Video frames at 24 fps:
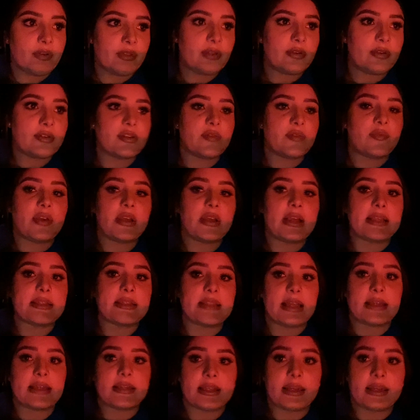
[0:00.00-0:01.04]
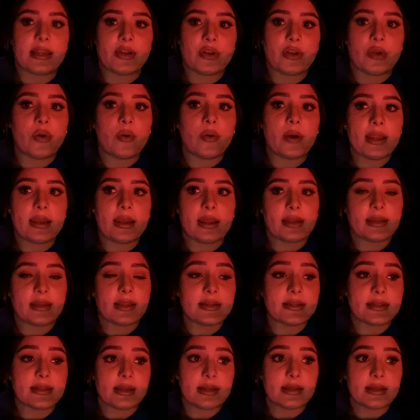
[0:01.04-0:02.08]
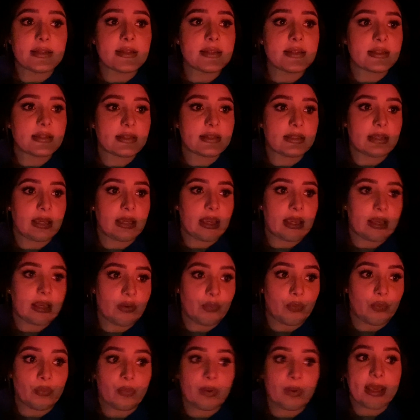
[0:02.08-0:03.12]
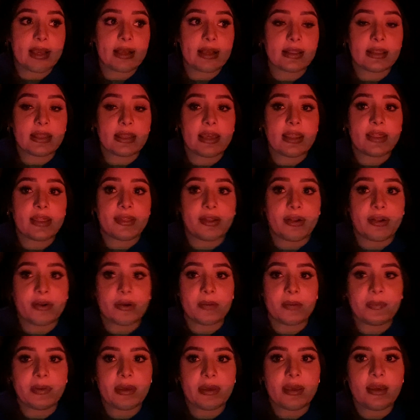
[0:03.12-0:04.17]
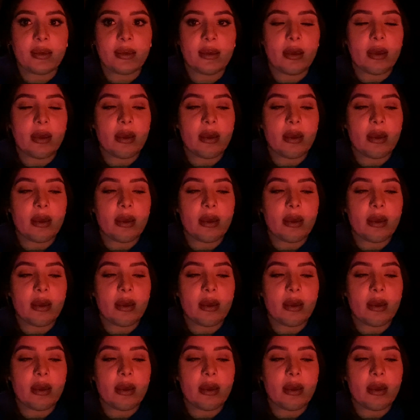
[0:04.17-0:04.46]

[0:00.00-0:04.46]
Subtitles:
those of you guys that didn't know, Ilani does take weekly therapy